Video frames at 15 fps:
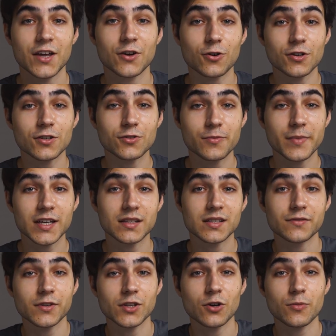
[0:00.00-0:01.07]
In order to make
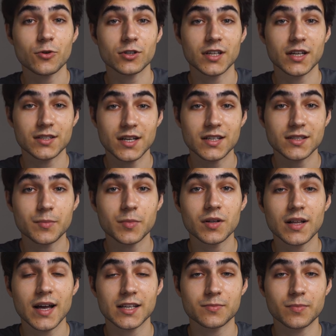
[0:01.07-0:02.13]
this video more
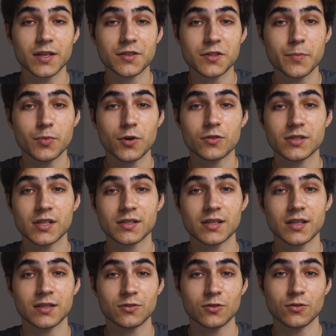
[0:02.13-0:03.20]
digestible, I split the process
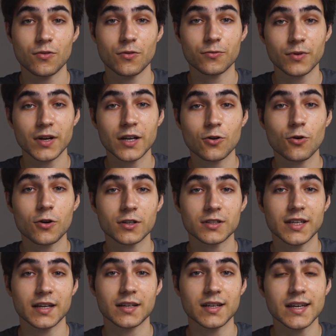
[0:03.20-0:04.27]
into 3 core
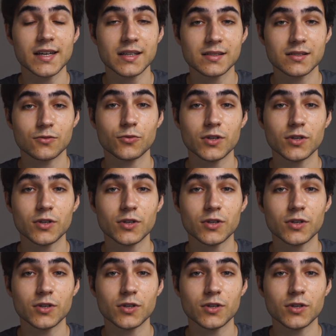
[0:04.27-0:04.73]
techniques,